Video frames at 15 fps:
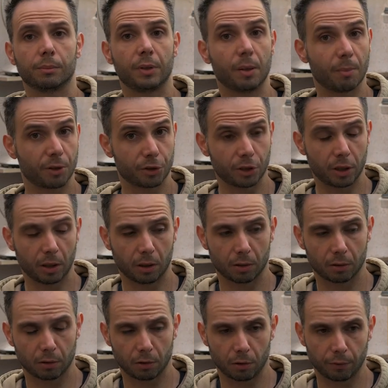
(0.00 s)
the machining
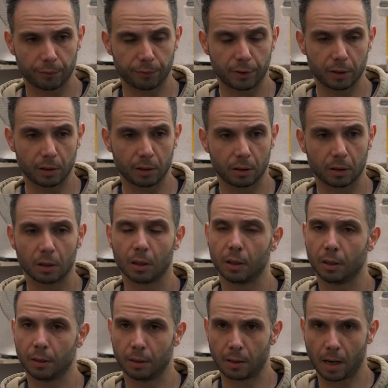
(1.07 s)
of the
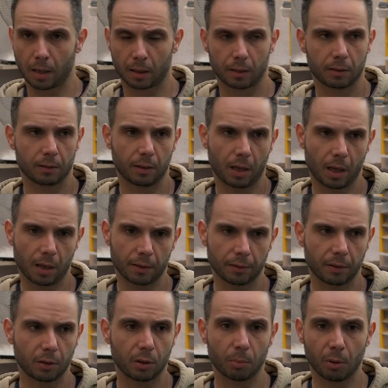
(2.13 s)
neck
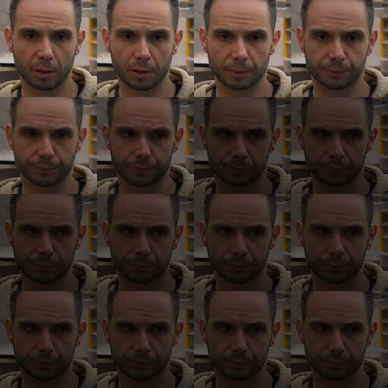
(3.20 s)
and the body.